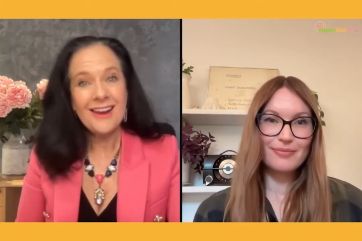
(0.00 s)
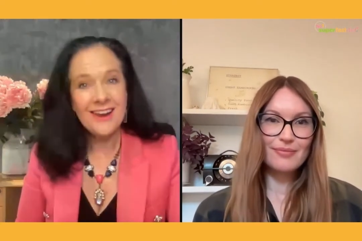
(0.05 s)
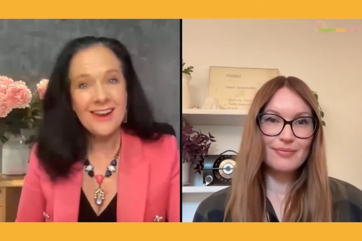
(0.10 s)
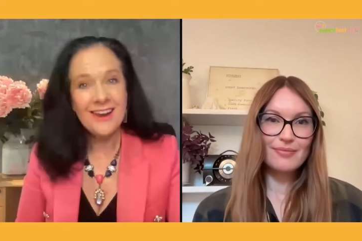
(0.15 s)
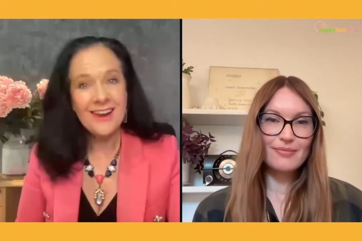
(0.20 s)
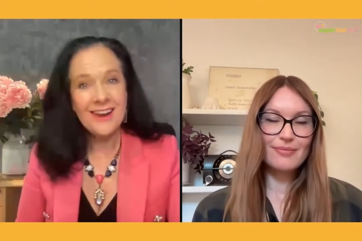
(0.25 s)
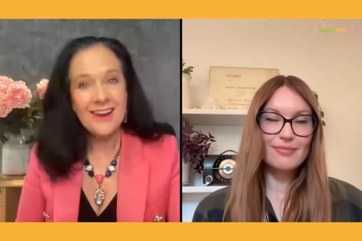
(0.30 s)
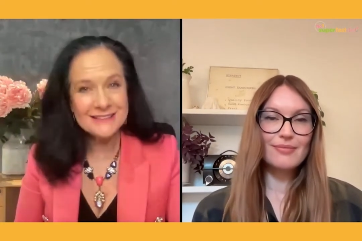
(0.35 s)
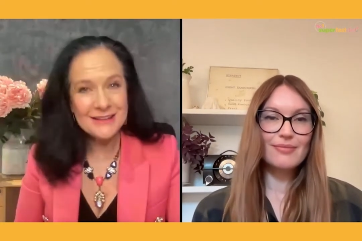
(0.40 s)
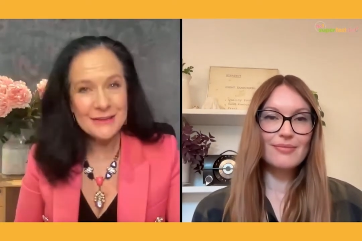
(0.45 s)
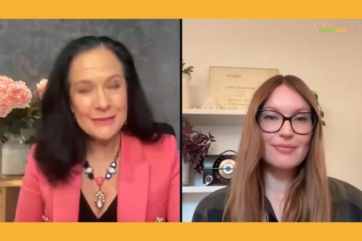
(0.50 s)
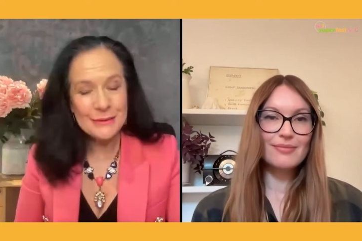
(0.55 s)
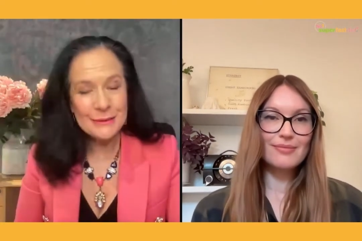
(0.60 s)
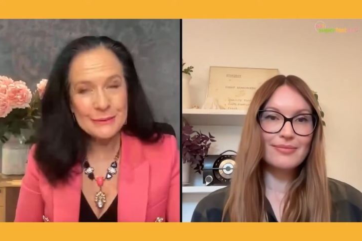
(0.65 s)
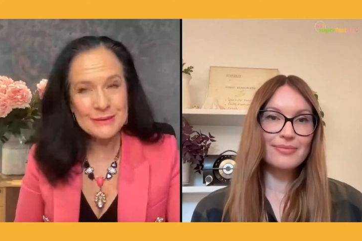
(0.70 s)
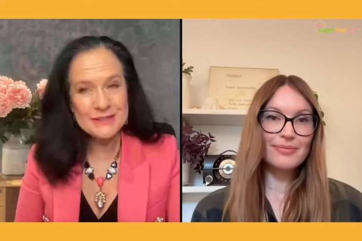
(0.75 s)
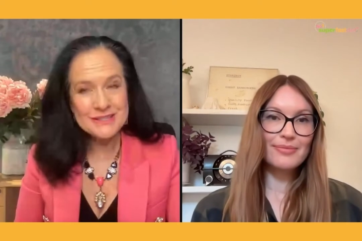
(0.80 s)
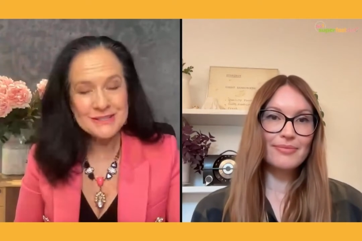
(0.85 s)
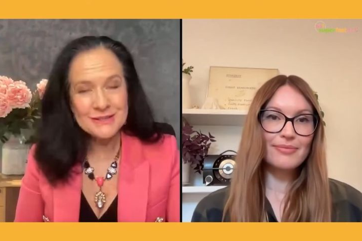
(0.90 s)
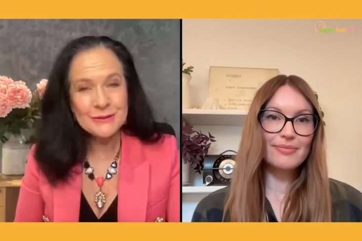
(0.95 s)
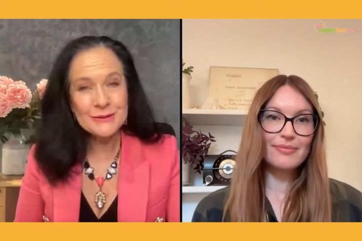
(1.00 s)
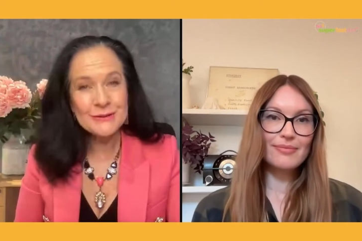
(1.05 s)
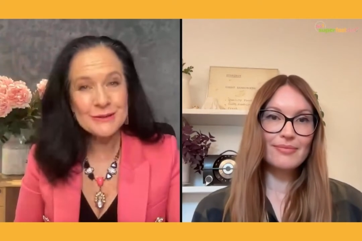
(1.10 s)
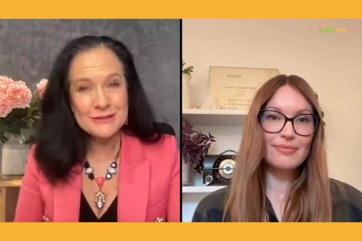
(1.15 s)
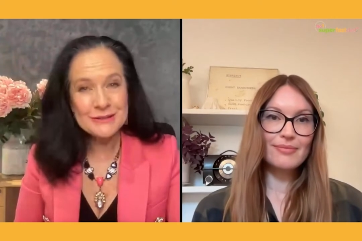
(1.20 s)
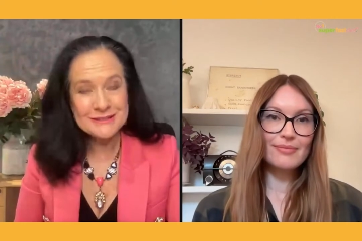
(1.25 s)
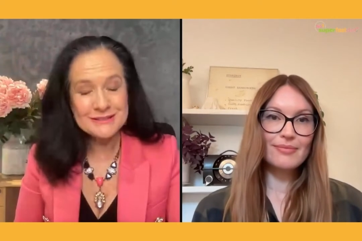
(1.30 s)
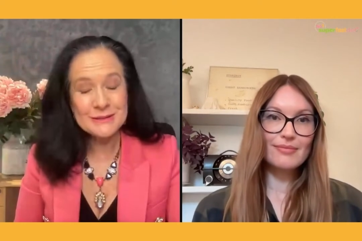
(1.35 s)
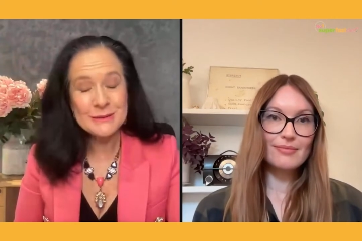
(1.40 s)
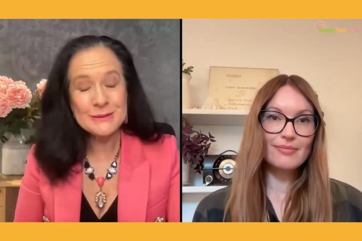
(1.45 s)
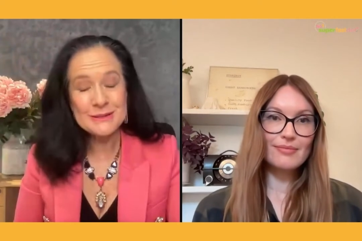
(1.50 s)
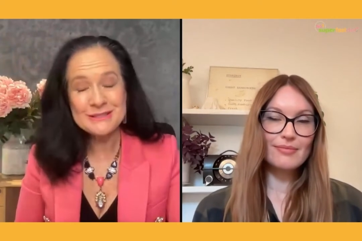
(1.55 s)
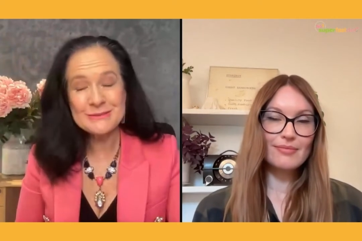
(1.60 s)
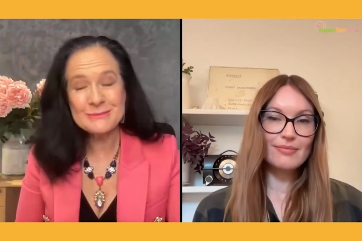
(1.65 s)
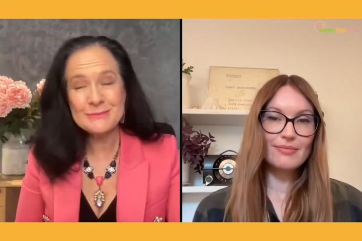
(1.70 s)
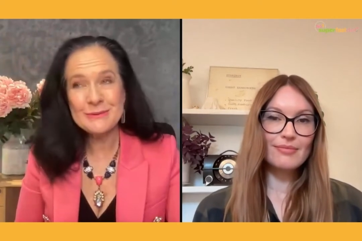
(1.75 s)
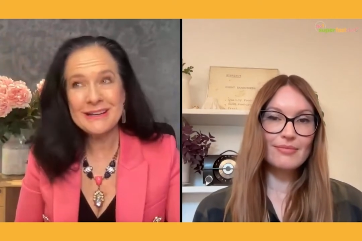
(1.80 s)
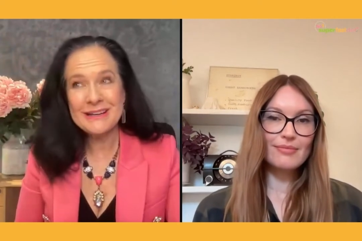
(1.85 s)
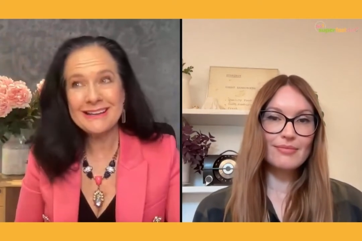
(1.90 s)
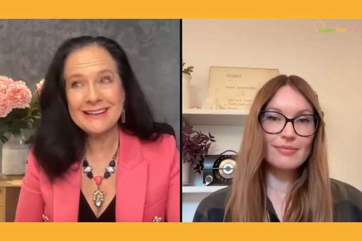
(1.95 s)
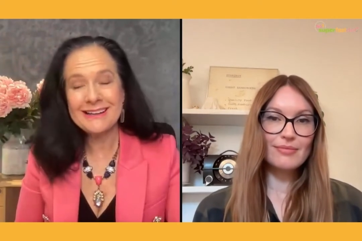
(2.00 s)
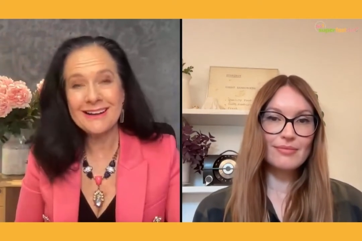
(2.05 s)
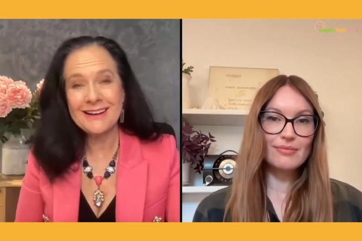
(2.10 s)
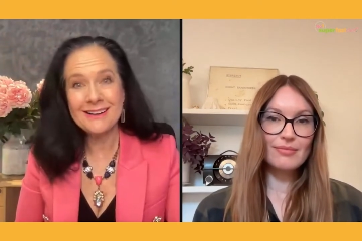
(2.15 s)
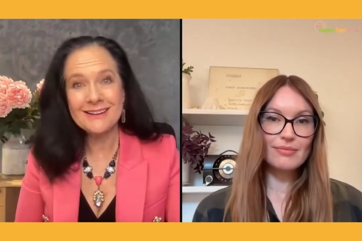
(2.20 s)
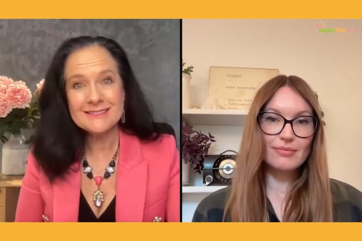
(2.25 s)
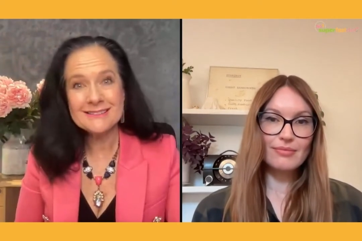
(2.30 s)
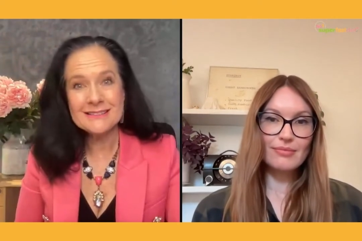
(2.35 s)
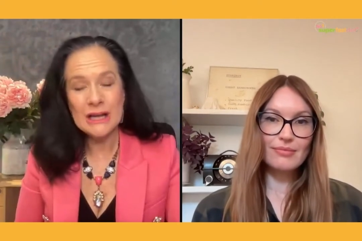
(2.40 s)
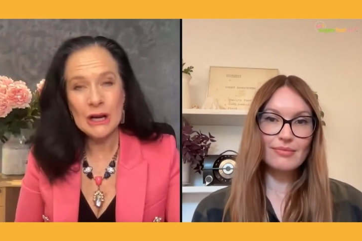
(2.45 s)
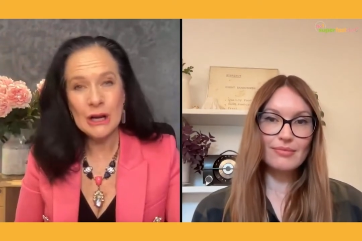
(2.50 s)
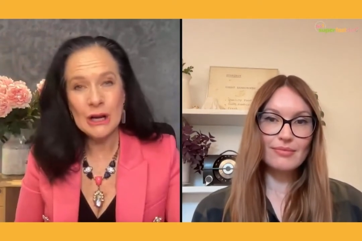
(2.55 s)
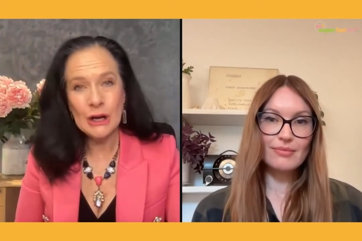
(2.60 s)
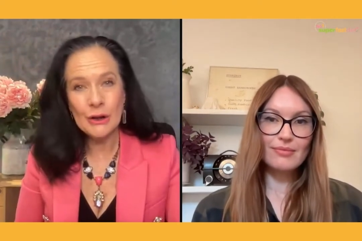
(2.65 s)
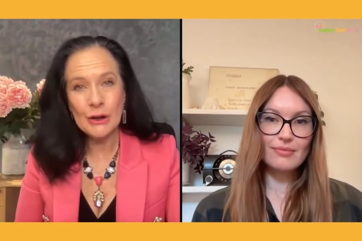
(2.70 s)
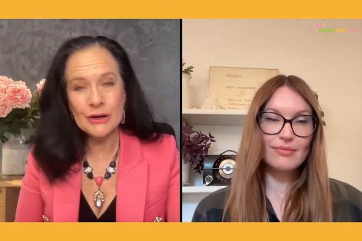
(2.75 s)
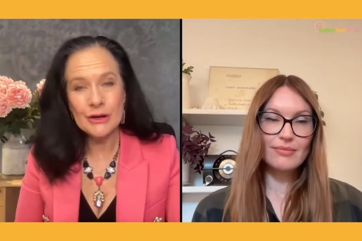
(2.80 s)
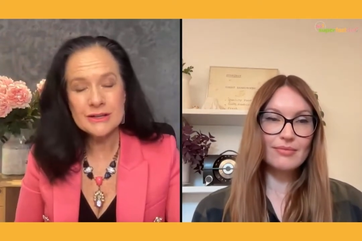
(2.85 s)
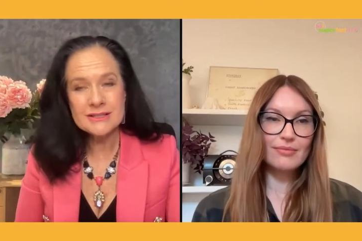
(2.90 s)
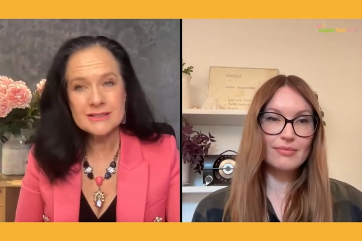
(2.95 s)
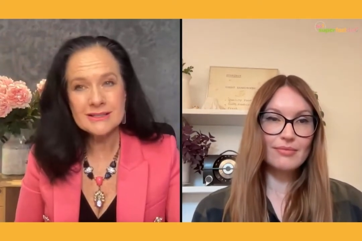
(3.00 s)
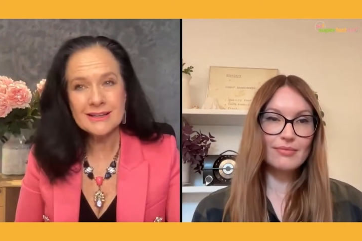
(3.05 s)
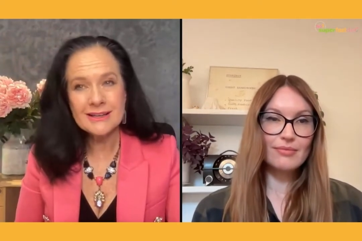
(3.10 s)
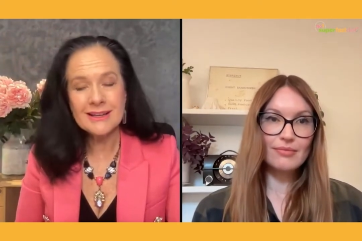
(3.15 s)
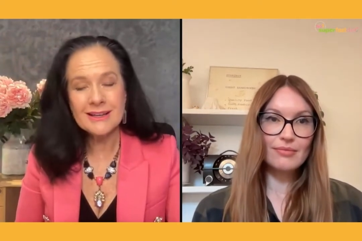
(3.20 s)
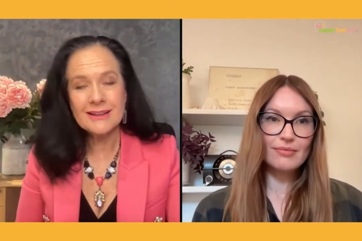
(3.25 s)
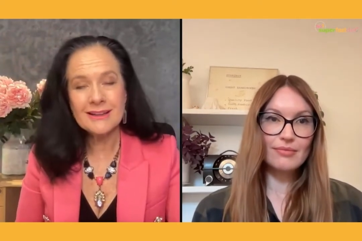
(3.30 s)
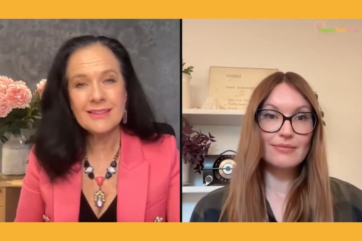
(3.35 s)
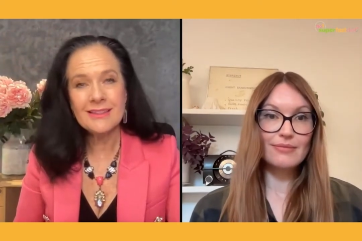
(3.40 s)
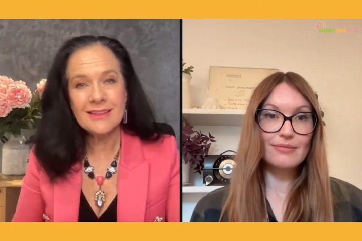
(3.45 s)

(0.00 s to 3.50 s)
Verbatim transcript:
Speaker 1: I'll ask another question because it's a question we get asked a lot.